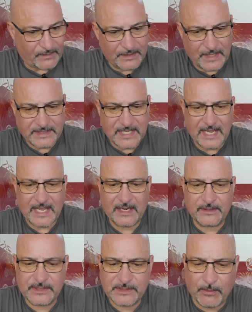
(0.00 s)
I like to hang out
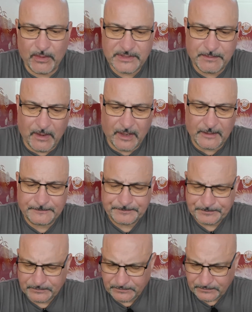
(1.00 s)
at a sports bar.
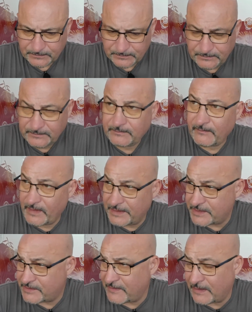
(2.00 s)
I
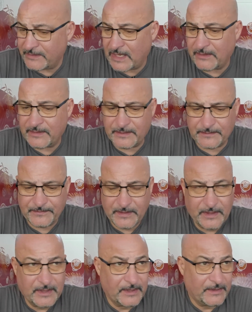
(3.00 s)
just found out that
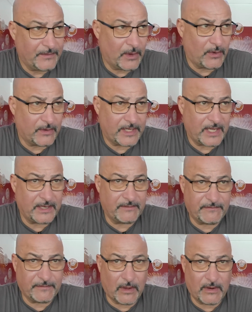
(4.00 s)
the hurricane
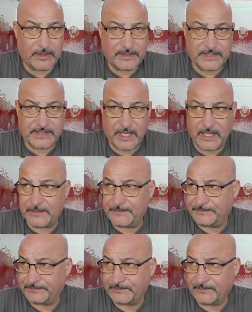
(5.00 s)
in Florida just hit
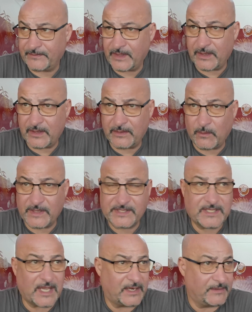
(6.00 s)
the
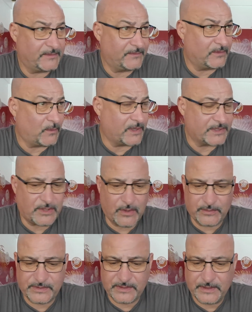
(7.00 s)
west side, the west
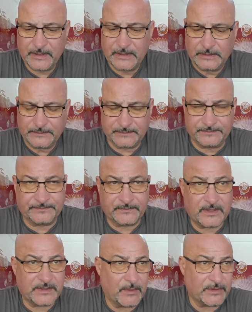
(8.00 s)
coast.
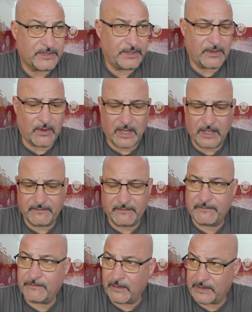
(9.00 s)
Because most of you know I live
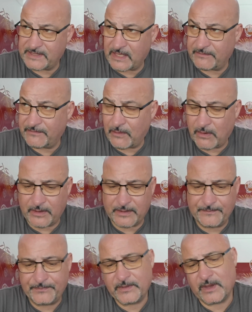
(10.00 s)
in South
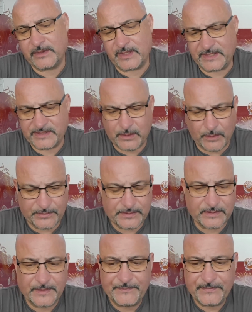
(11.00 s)
Florida on the east
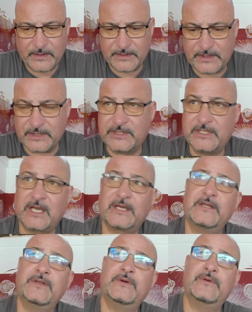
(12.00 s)
coast. I was just
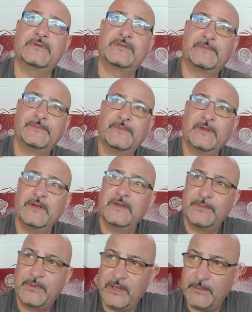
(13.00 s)
checking the news.
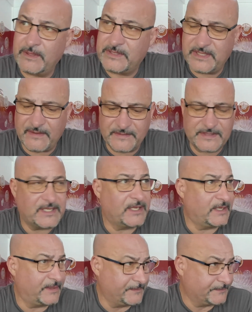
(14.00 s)
Pretty much
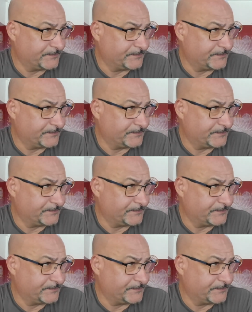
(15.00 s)
devastating